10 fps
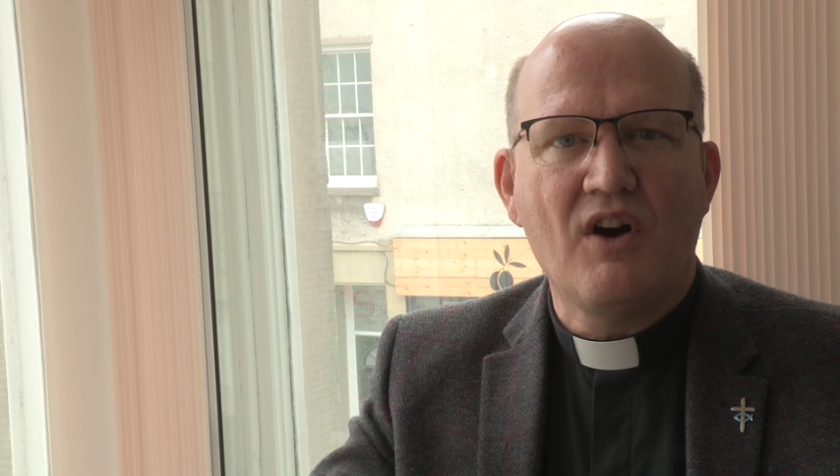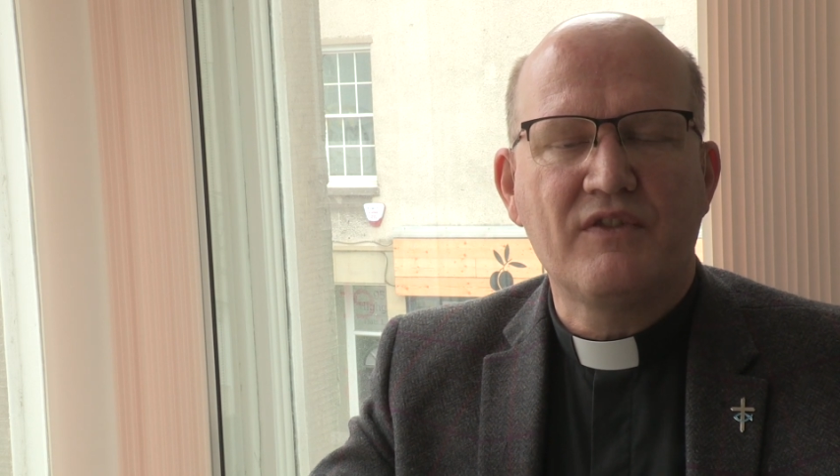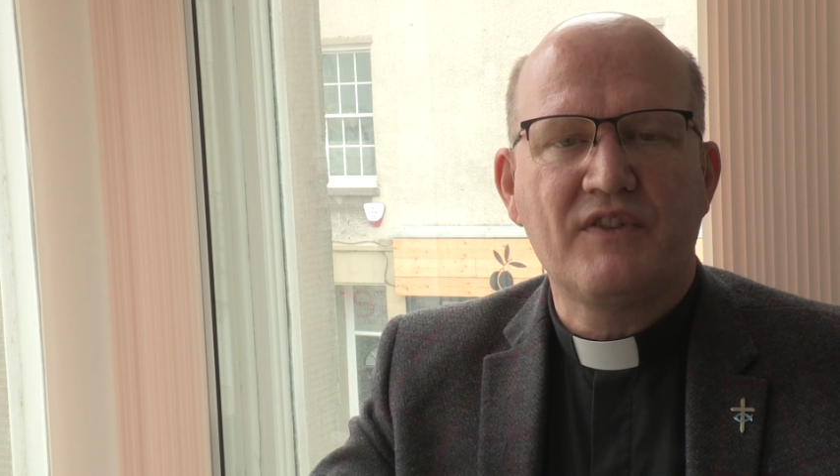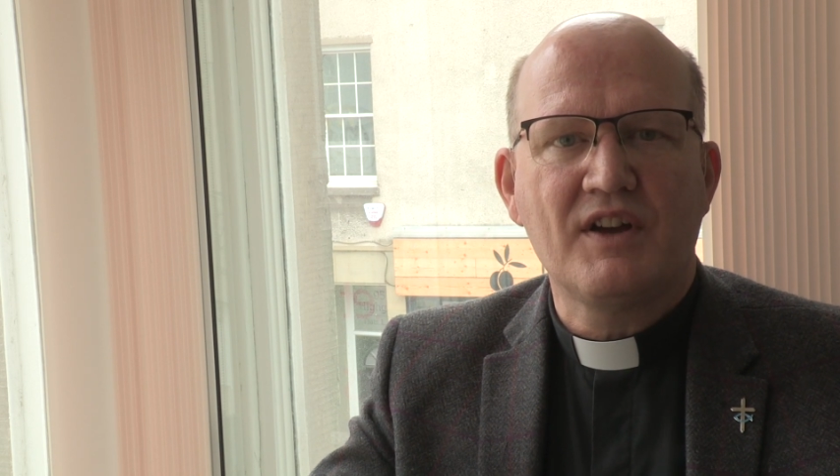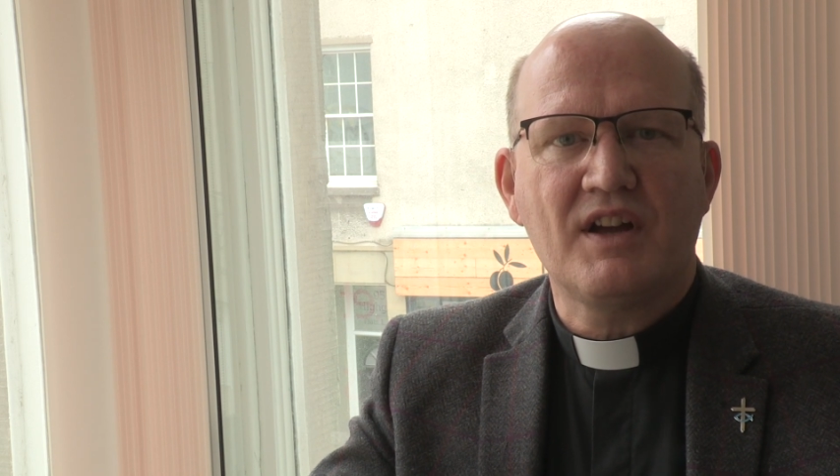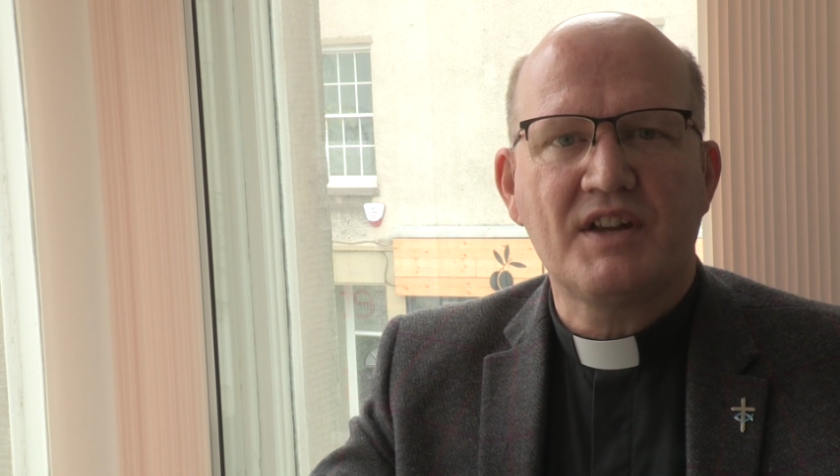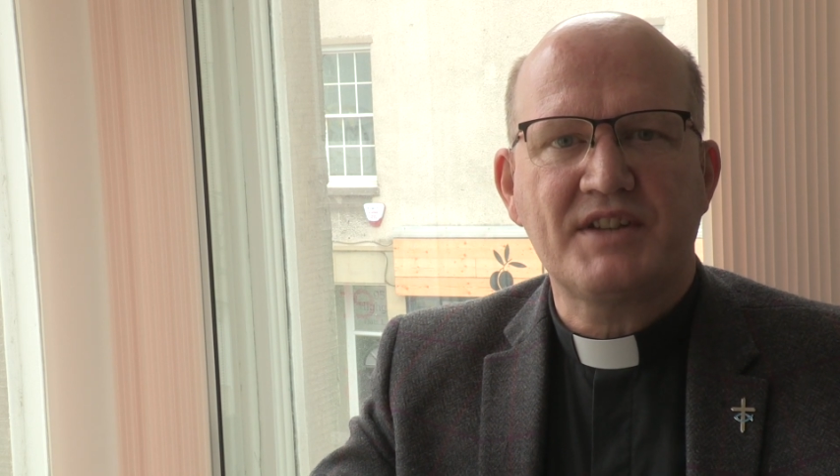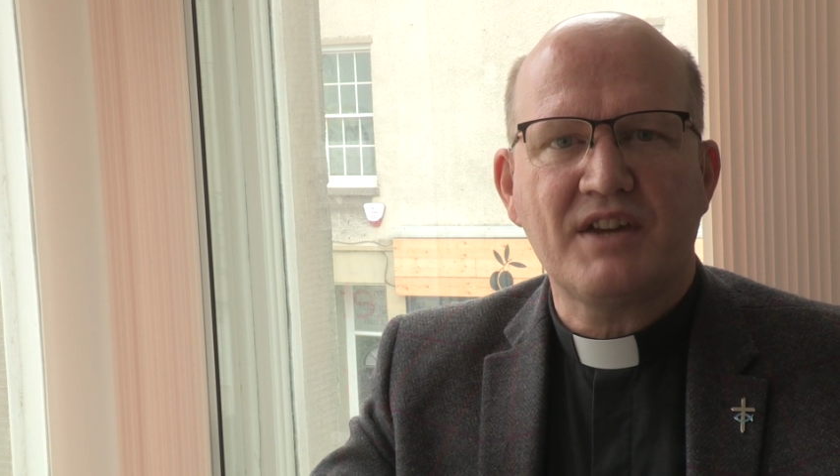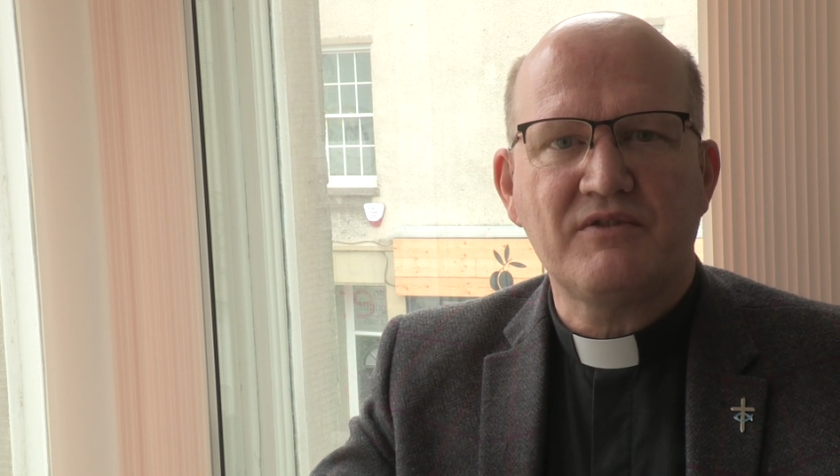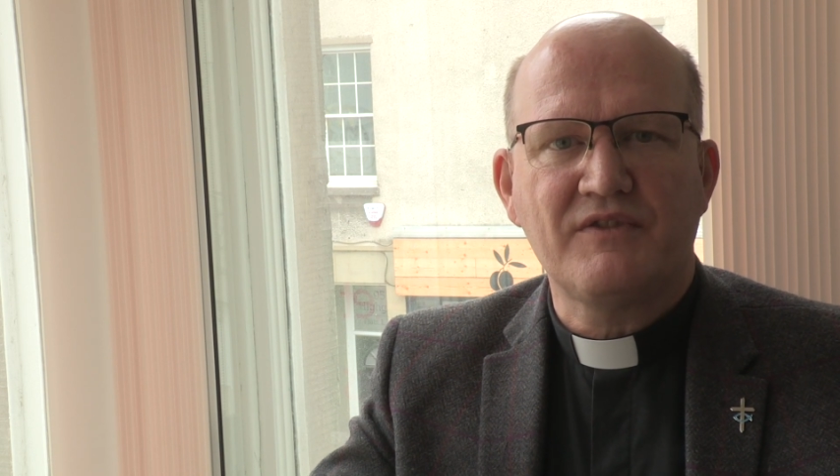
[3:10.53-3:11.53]
offer a
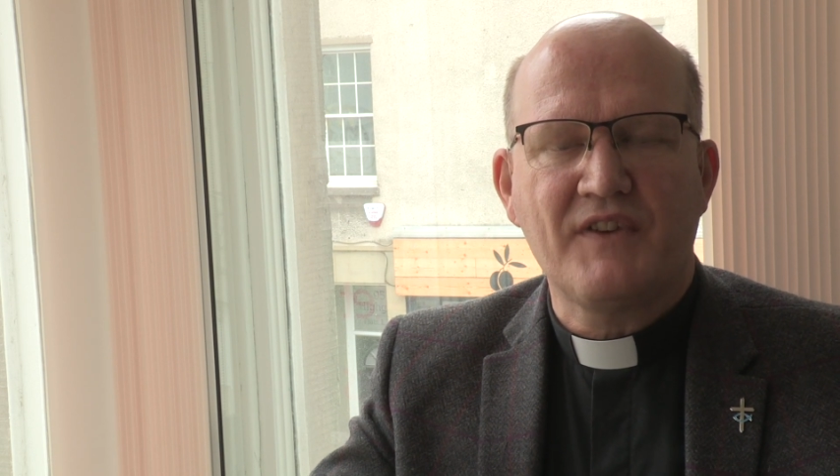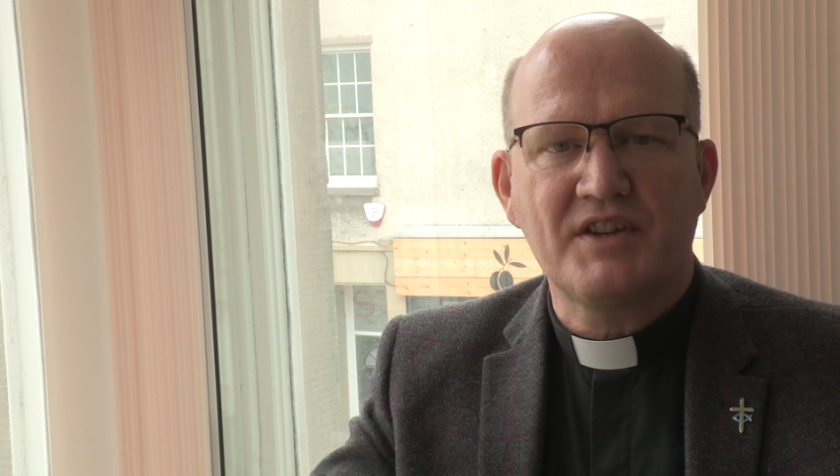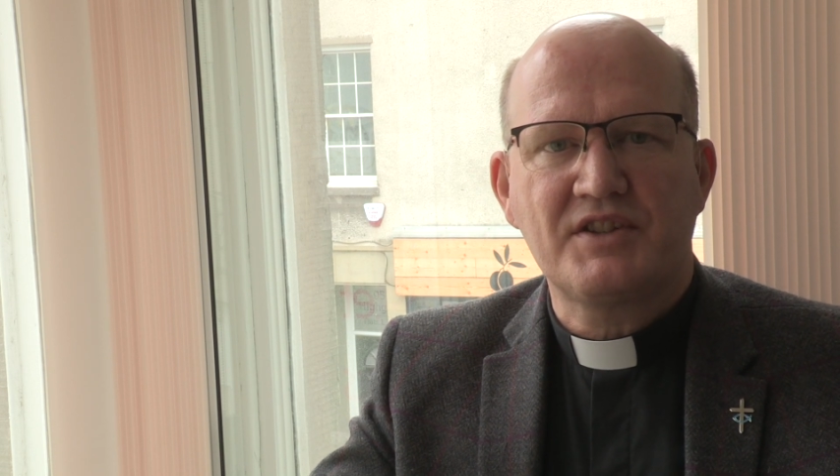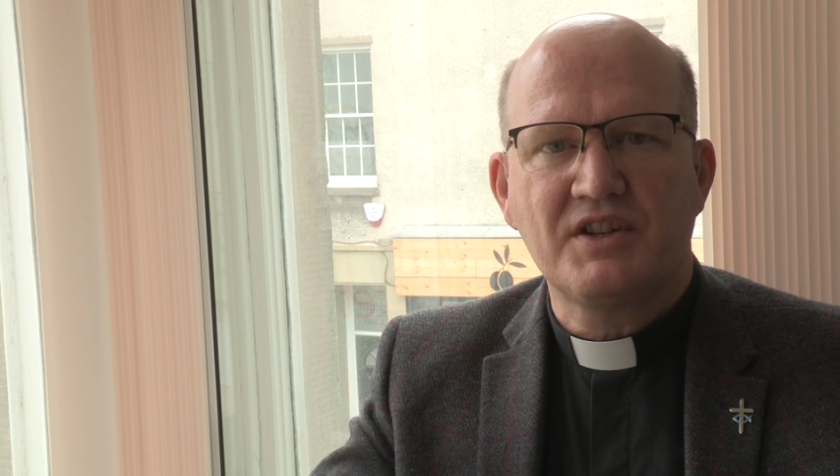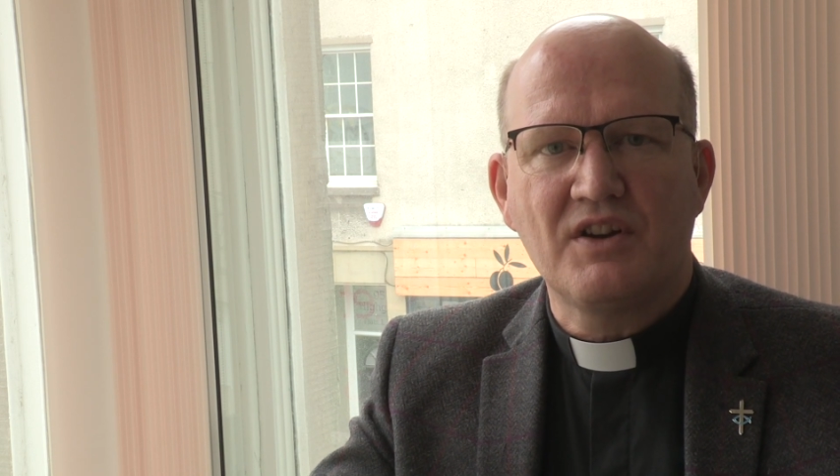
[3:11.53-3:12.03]
sacrifice